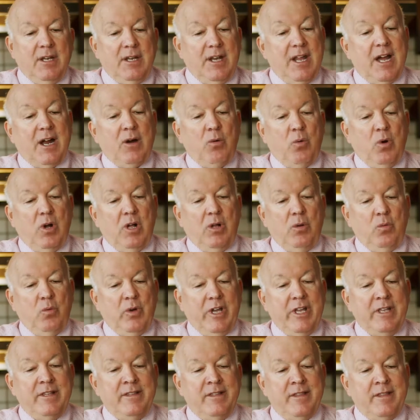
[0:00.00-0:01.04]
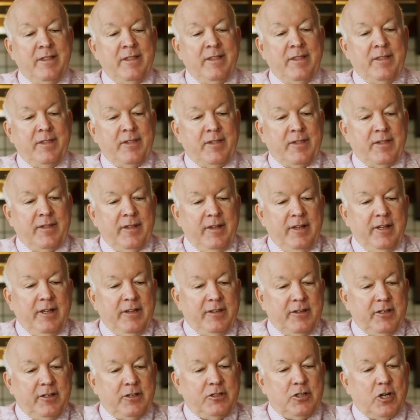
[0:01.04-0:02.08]
Narwhal wins.
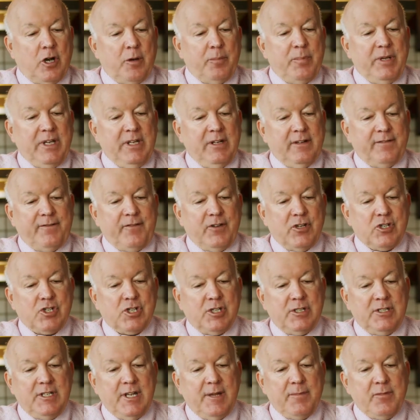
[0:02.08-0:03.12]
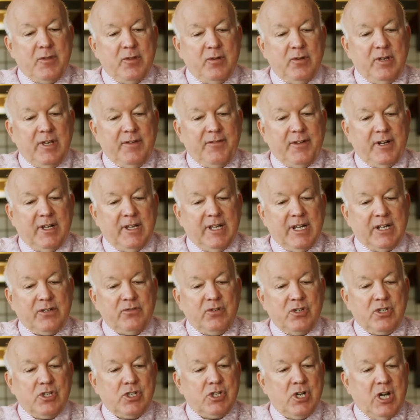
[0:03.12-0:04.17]
The torpedo fish attempts to give an
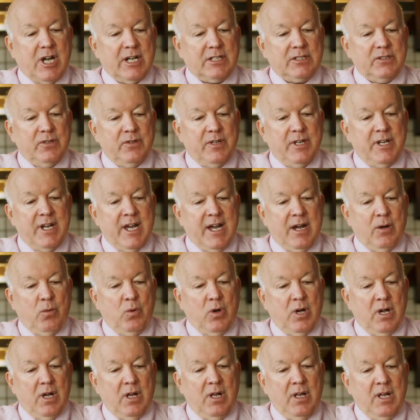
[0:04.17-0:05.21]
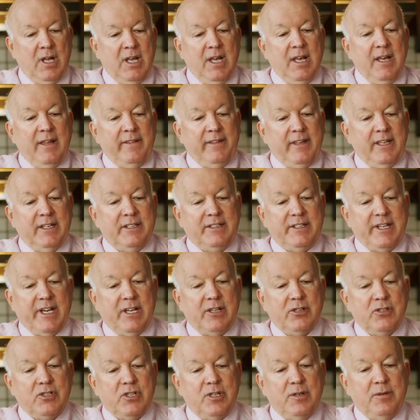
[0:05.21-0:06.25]
electric shock to the narwhal. The
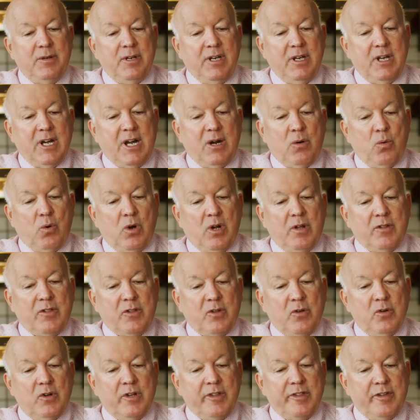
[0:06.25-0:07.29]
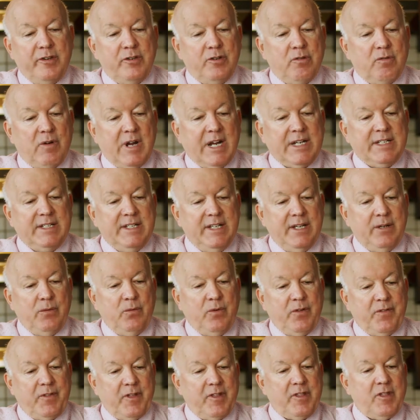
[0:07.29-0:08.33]
intelligent narwhal scores a direct hit
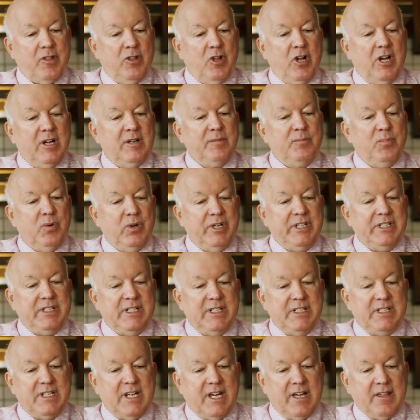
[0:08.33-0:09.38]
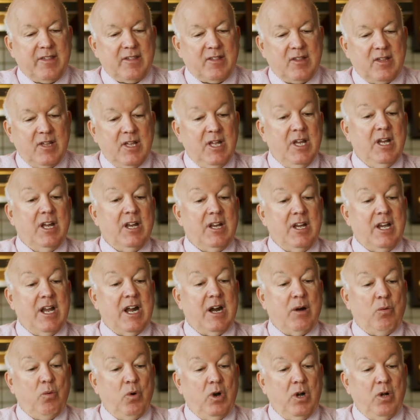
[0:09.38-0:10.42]
with its long pointy tusk.
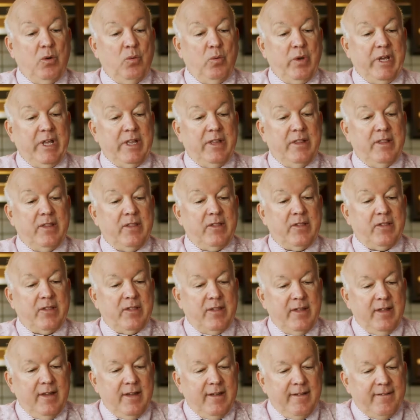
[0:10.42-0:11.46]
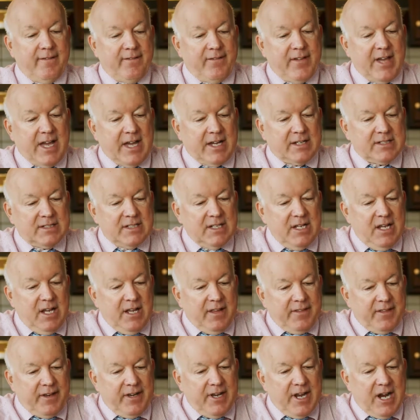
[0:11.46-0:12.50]
Narwhal wins. Fact,
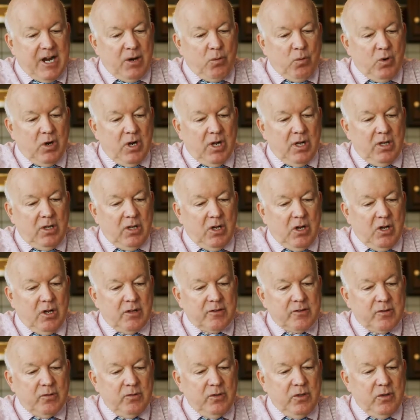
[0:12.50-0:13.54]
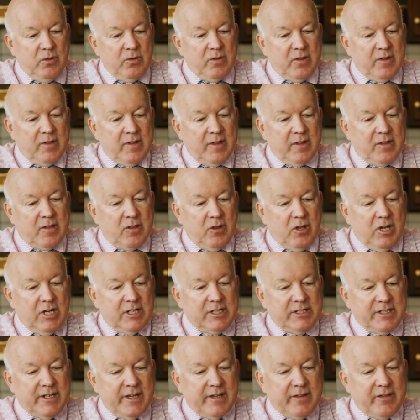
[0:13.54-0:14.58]
the narwhal also uses its long
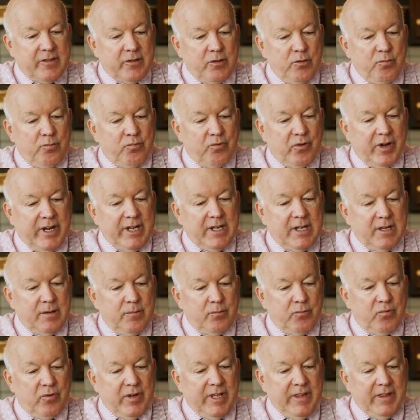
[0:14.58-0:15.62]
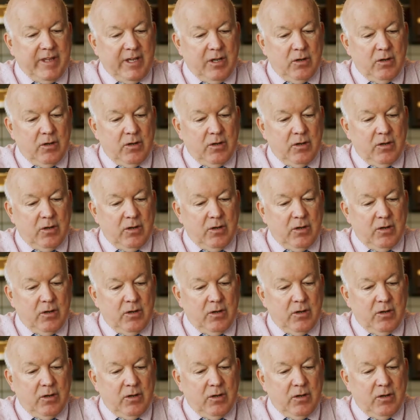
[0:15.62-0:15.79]
tusk to break breathing